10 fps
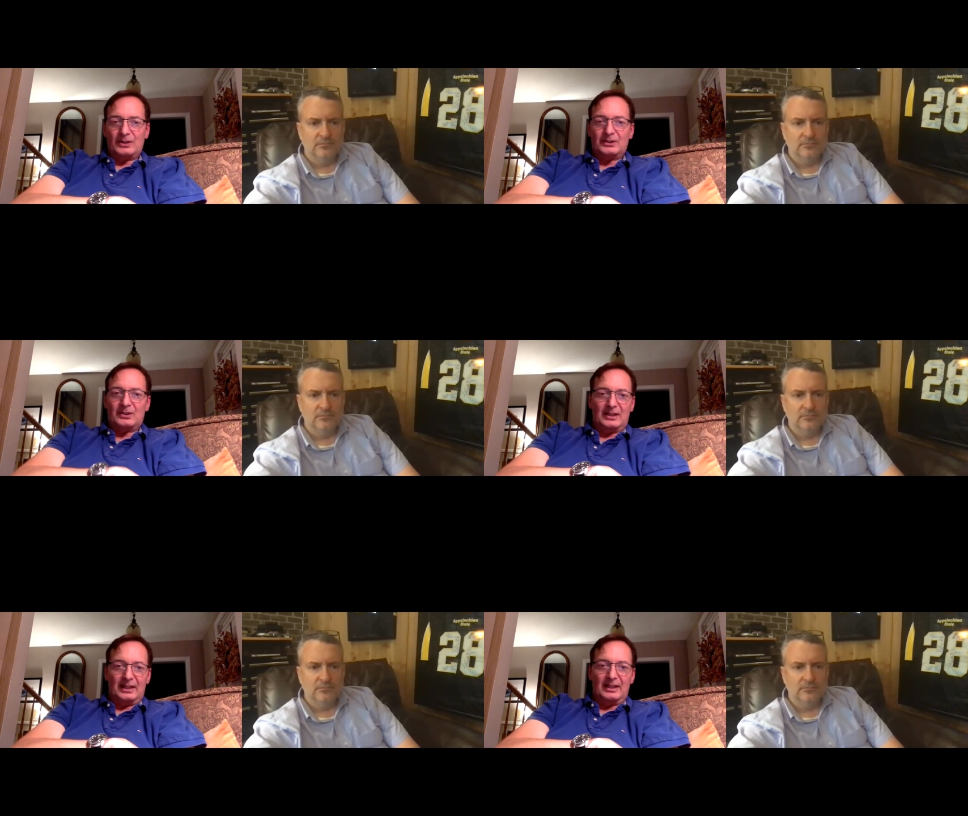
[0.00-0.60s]
Speaker 1: on the
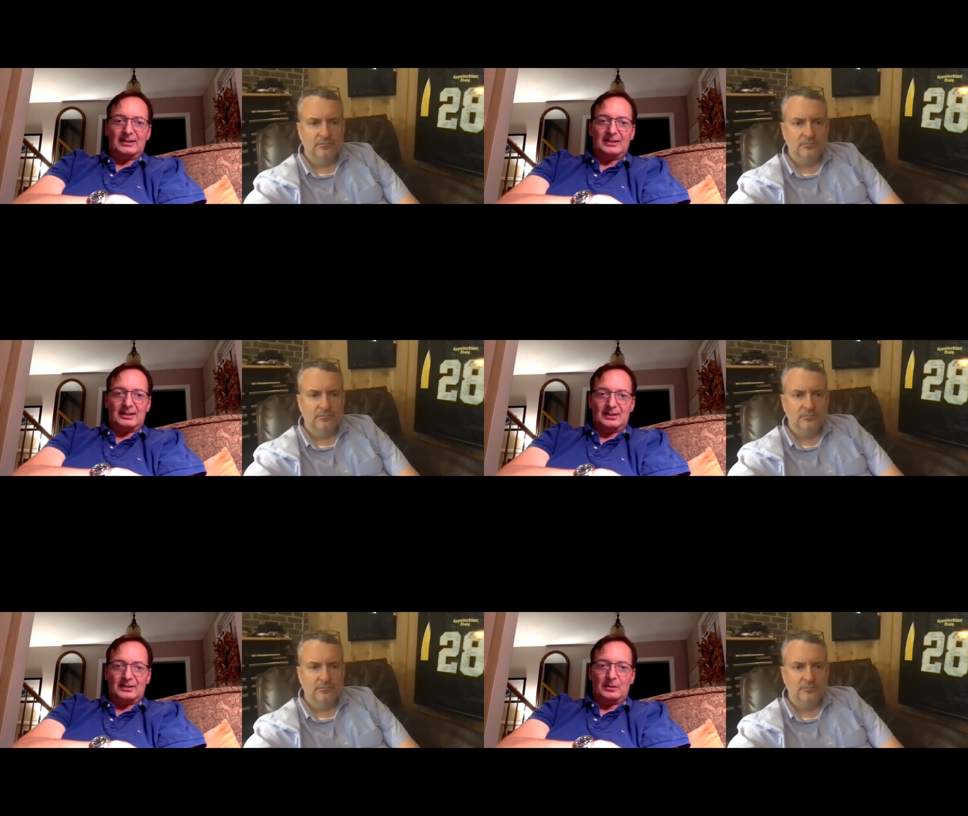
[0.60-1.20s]
east as the
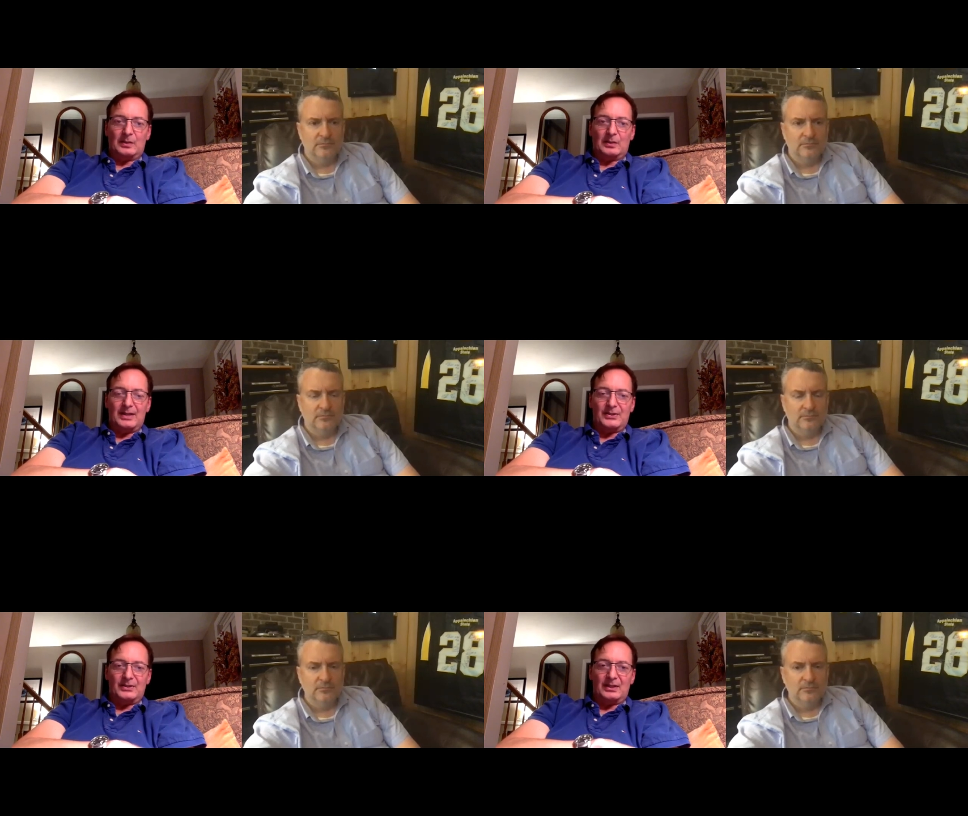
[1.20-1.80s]
west.
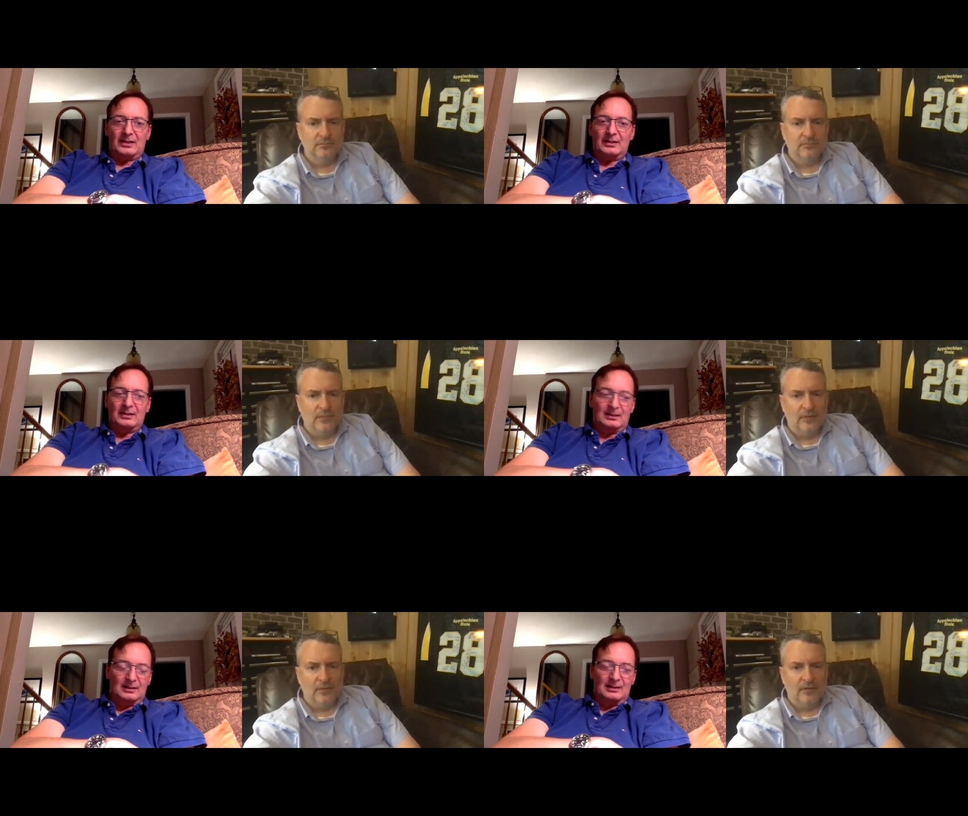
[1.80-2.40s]
And
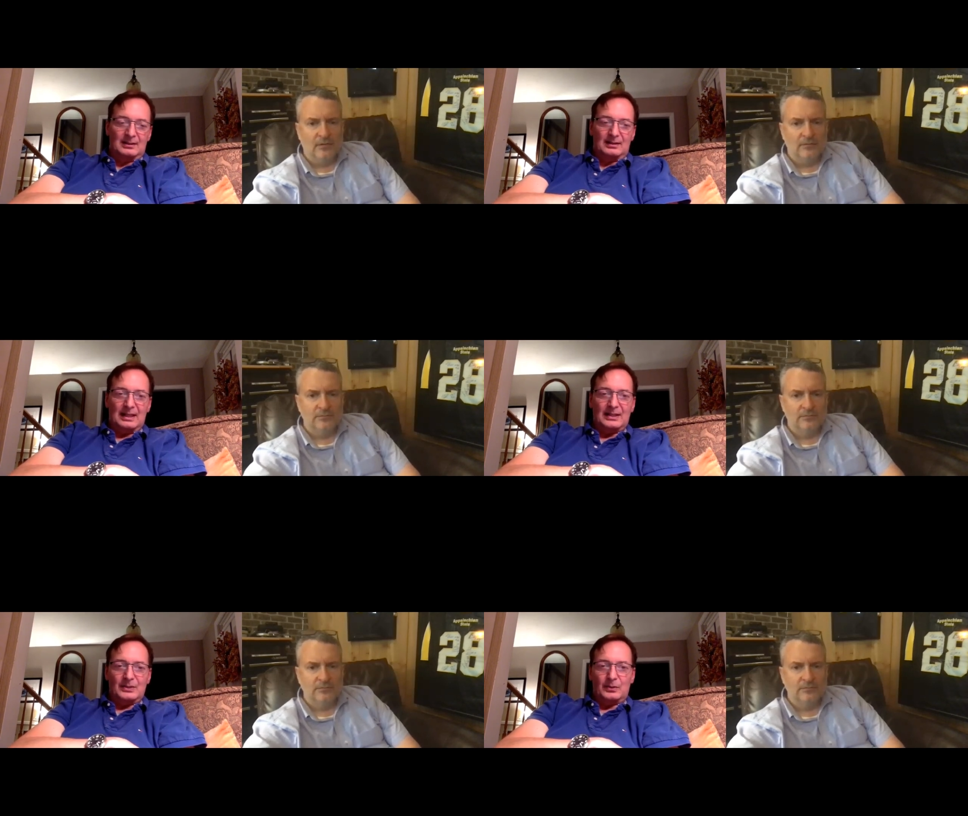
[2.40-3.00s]
that's
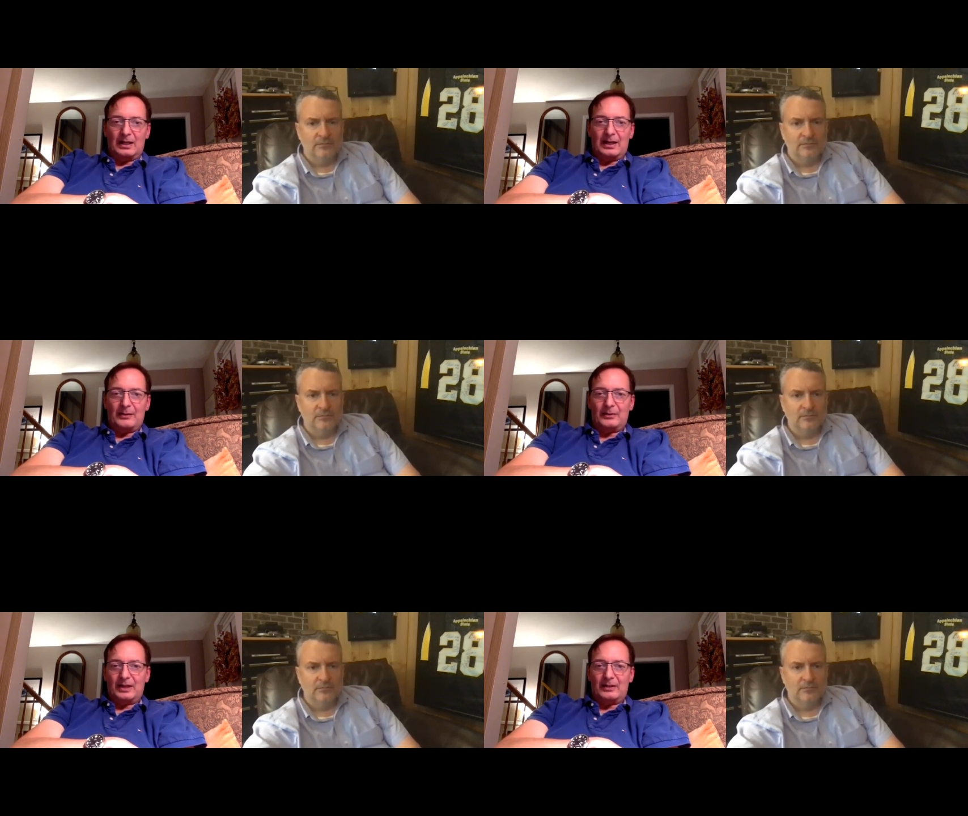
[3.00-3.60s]
what I would like
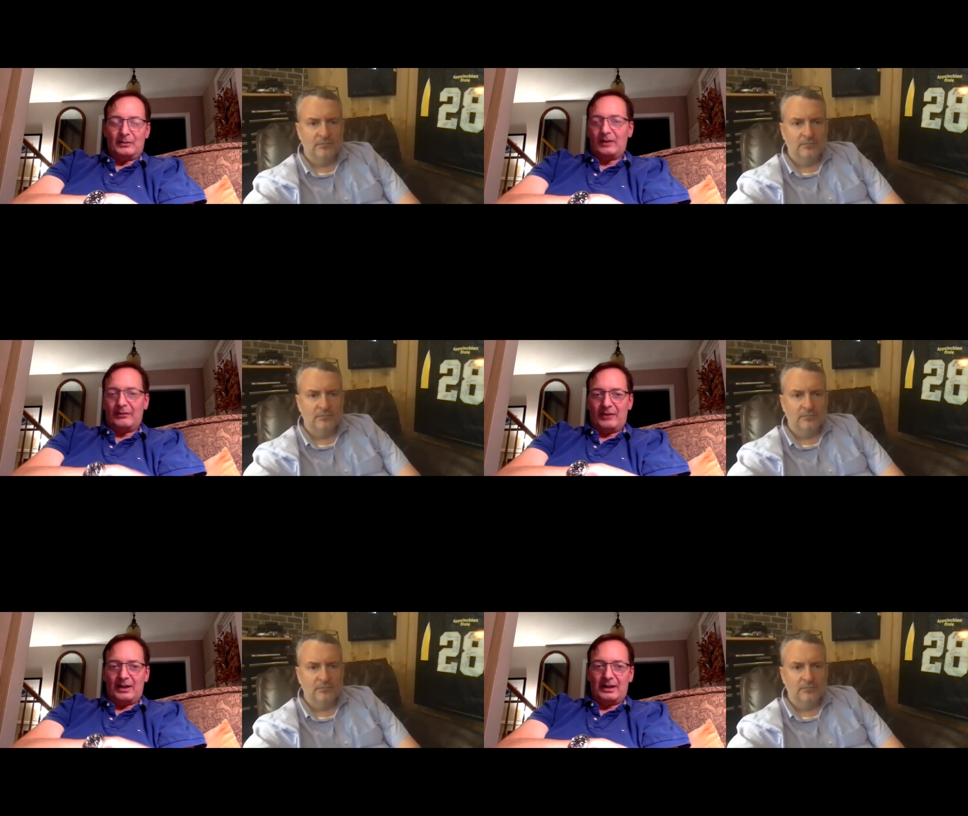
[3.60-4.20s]
when if I
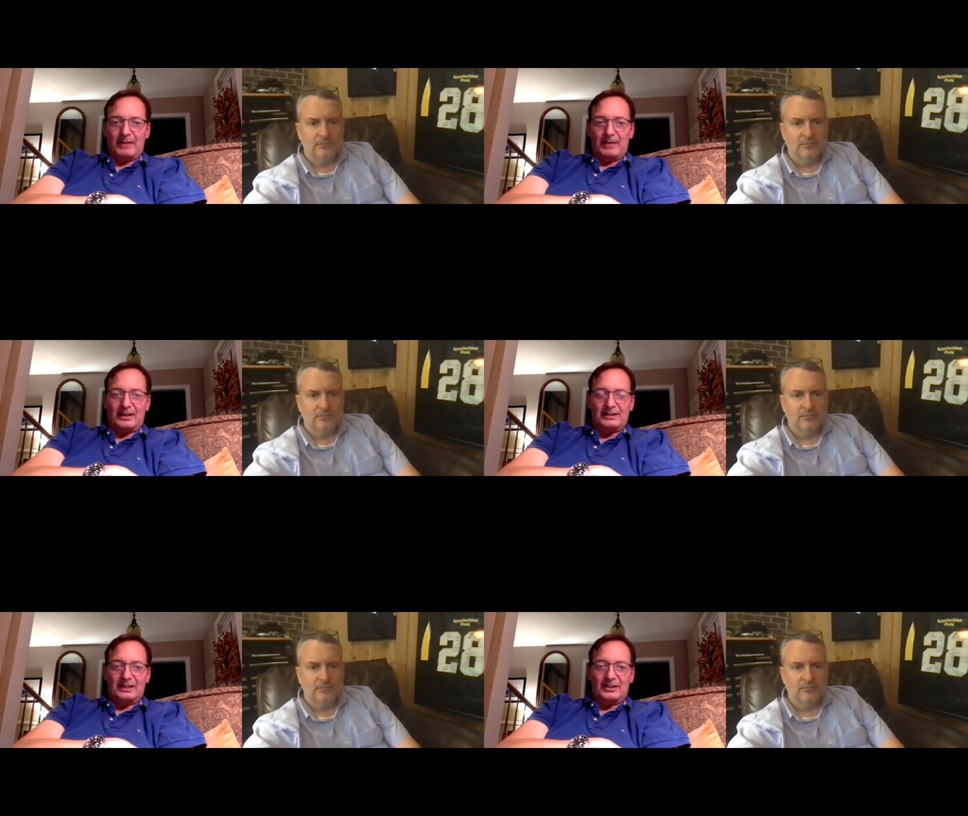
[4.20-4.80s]
came back in 10
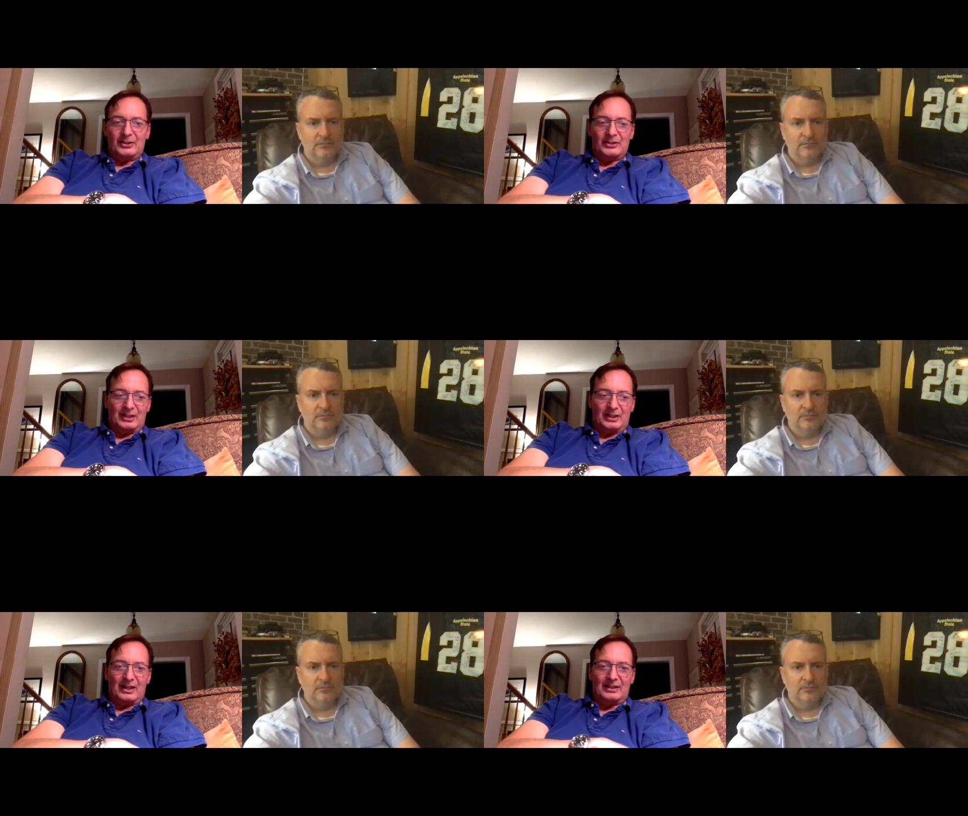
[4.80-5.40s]
years, I'd like
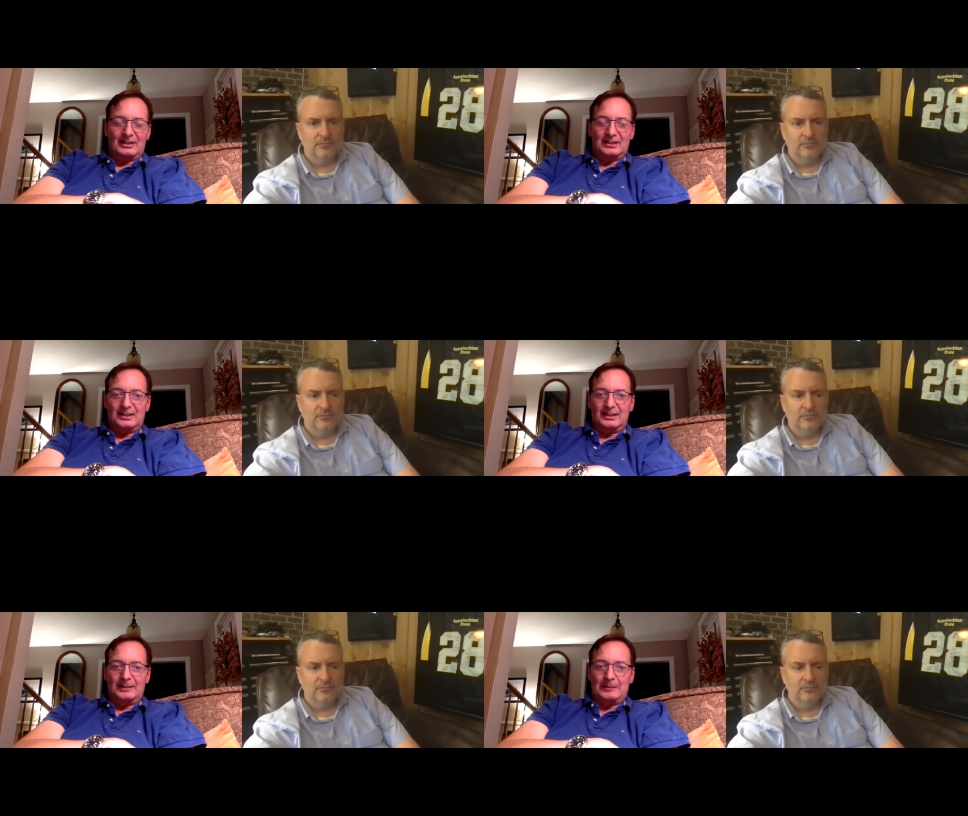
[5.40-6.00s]
to see